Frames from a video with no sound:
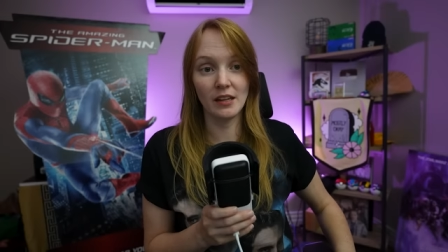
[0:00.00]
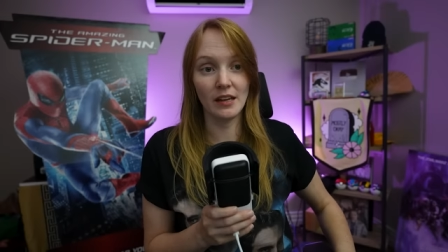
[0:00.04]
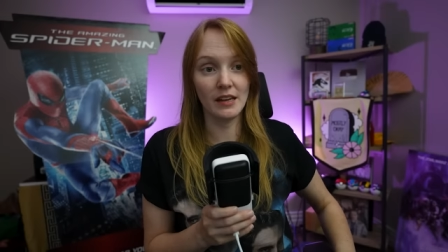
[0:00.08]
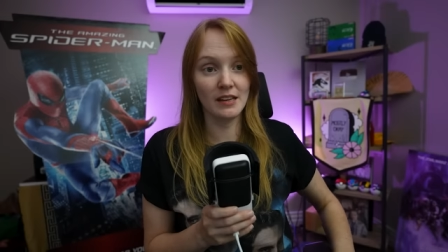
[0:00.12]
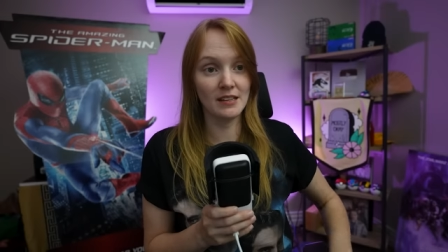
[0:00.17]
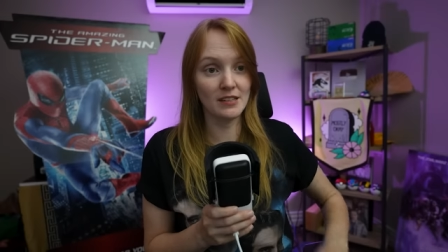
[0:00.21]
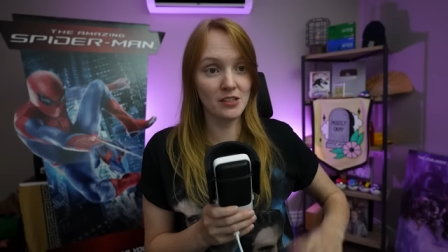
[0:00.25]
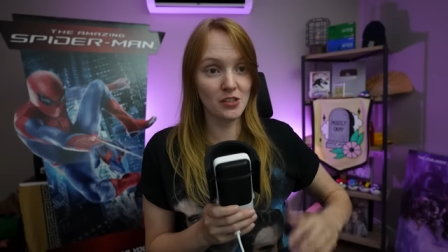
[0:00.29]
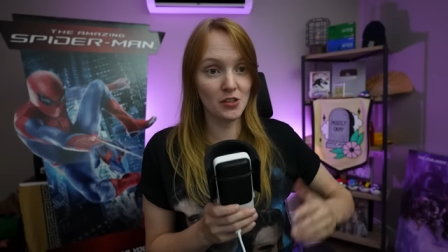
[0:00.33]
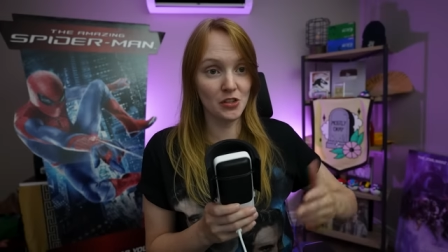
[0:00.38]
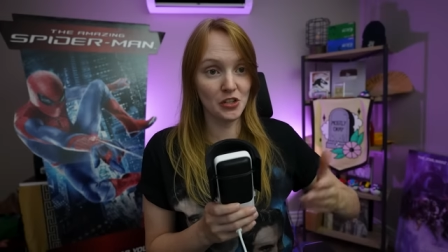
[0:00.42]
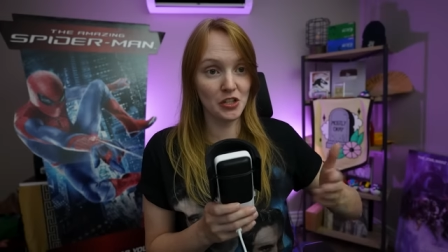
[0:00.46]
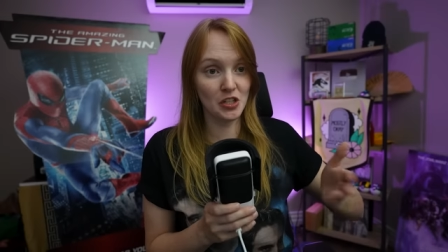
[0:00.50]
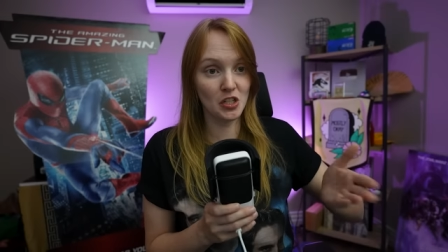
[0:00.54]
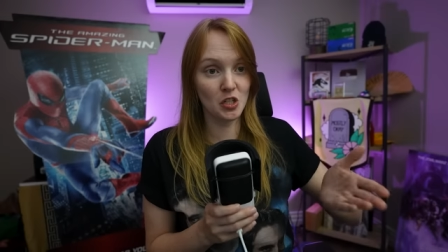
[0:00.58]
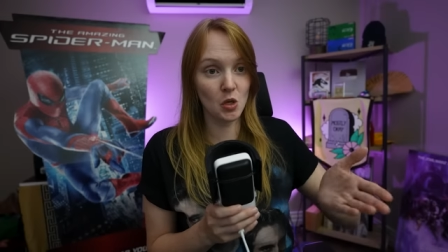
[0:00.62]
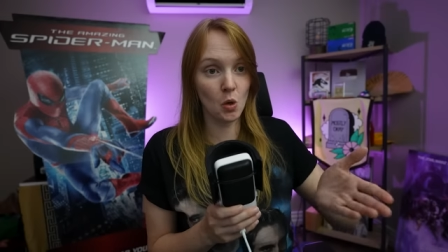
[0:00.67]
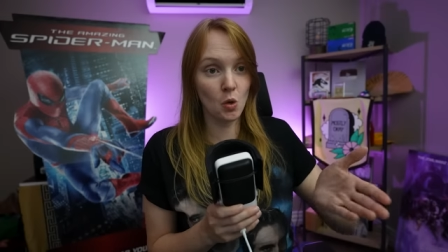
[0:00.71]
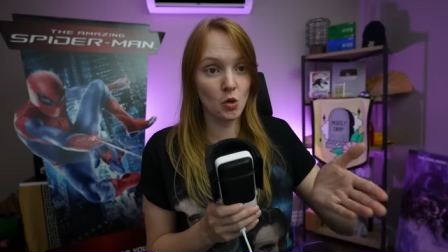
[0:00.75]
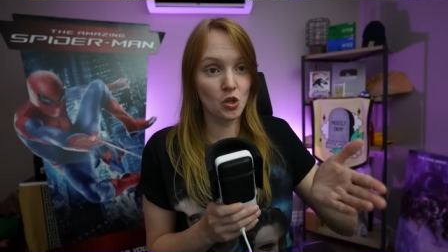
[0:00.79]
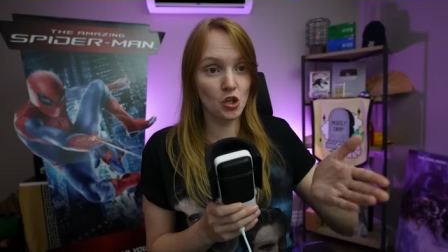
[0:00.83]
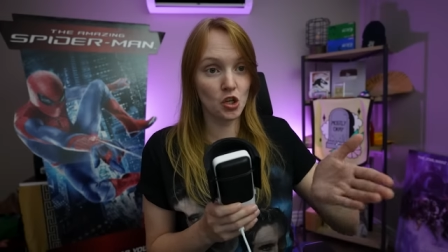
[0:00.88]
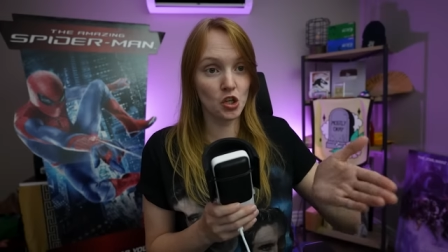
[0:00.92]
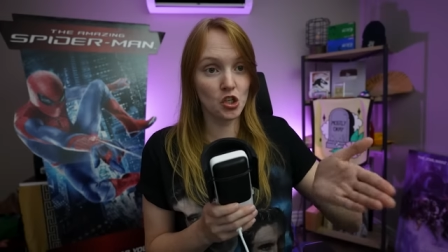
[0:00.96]
like his little
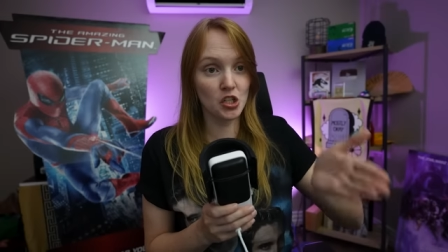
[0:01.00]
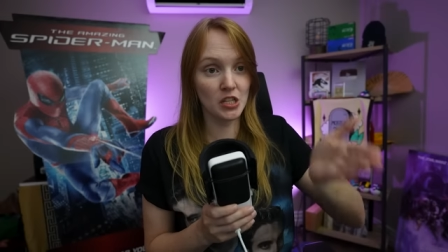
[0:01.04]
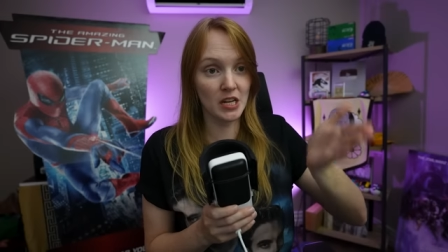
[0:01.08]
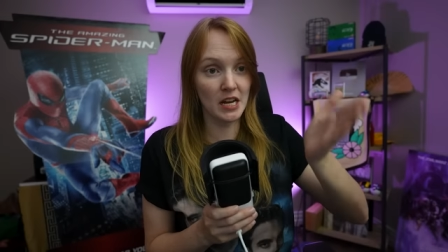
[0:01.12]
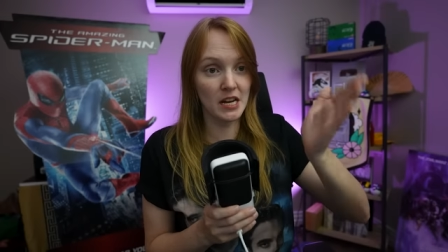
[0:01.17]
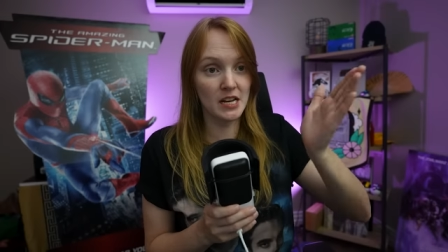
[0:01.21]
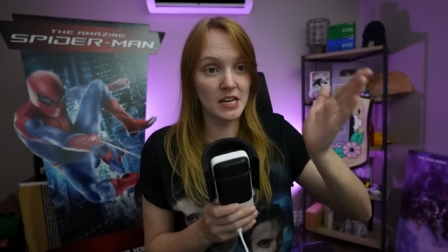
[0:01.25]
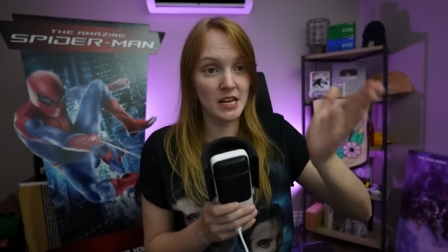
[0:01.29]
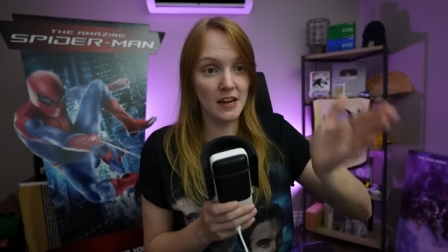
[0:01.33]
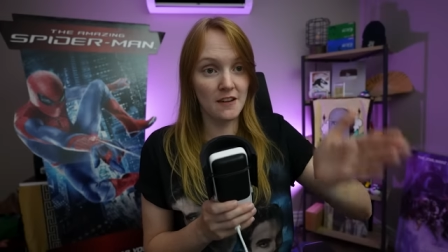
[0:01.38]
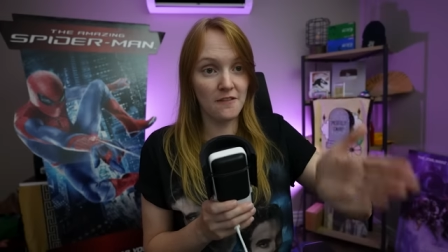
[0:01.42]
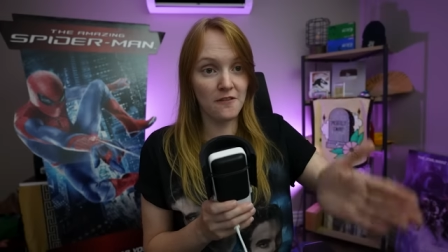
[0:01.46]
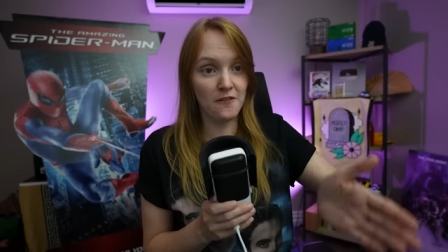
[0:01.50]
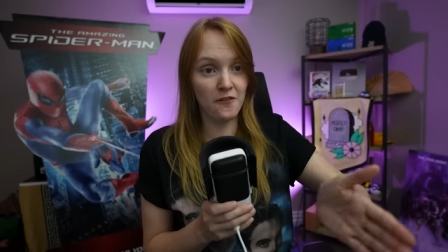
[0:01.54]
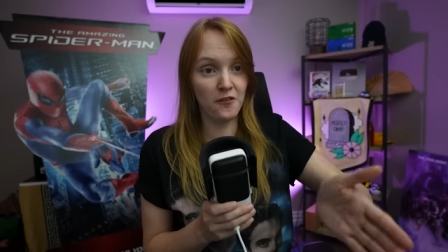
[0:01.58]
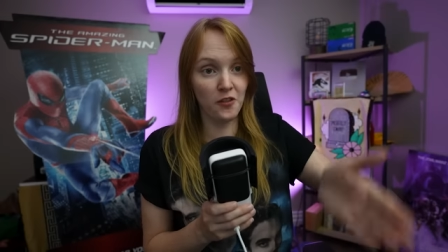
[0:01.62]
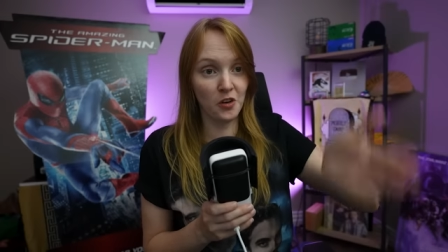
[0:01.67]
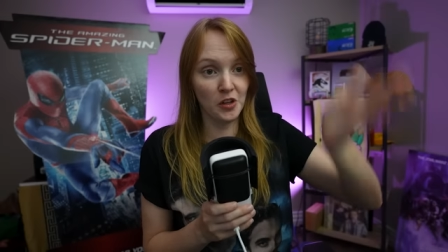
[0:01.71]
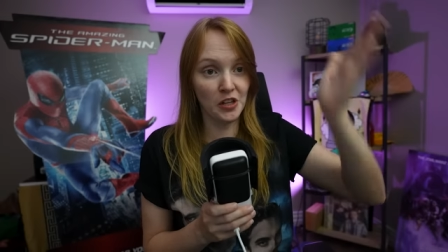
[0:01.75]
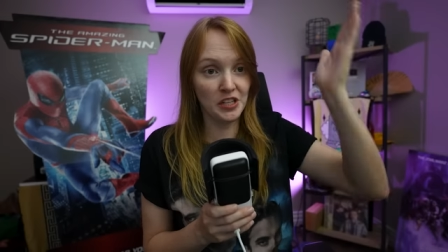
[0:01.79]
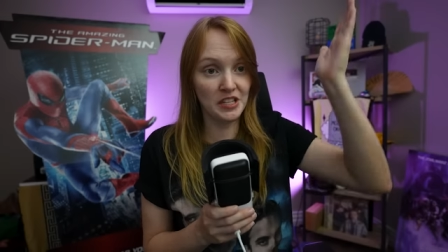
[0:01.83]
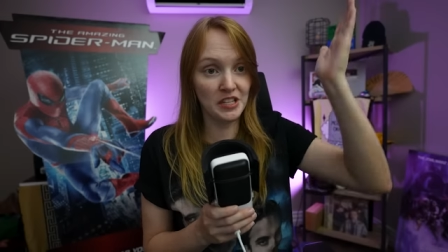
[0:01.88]
soldier standing at full